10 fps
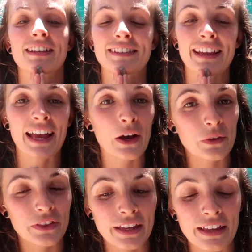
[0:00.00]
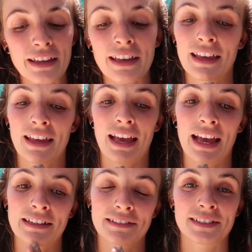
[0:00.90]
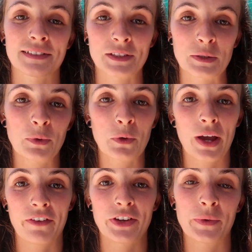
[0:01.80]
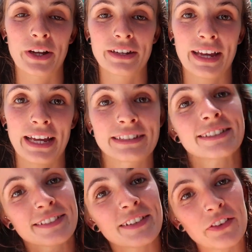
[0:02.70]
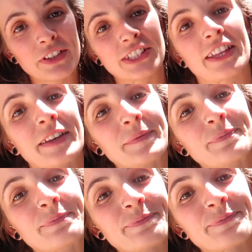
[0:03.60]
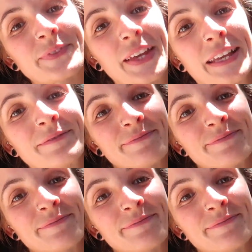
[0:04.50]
stay healthy, and support everyone and love each other. Okay.